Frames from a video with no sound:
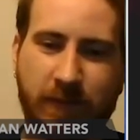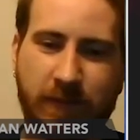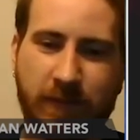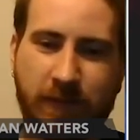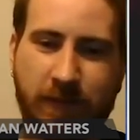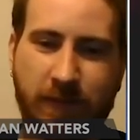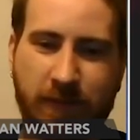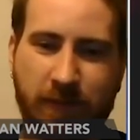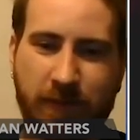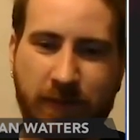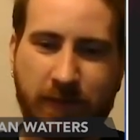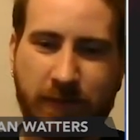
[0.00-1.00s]

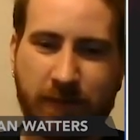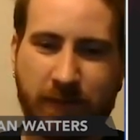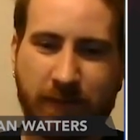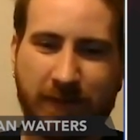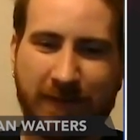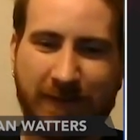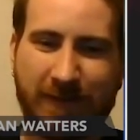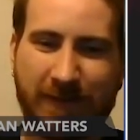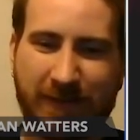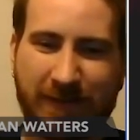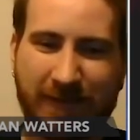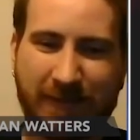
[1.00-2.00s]

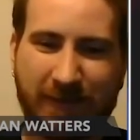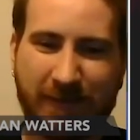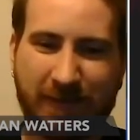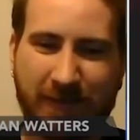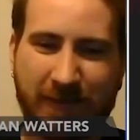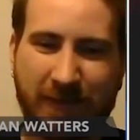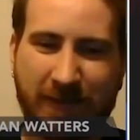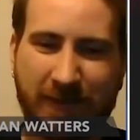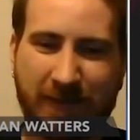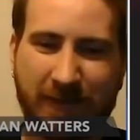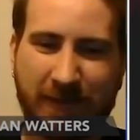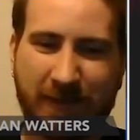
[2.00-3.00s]

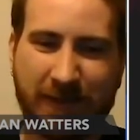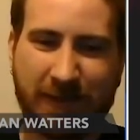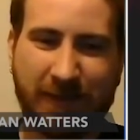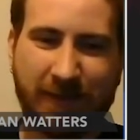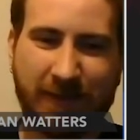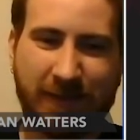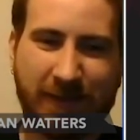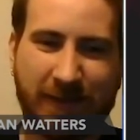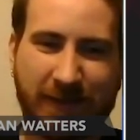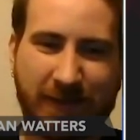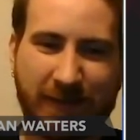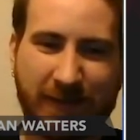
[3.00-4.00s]

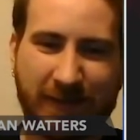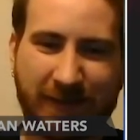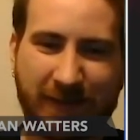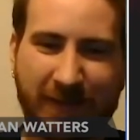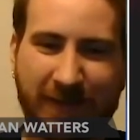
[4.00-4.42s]
This person isn't speaking.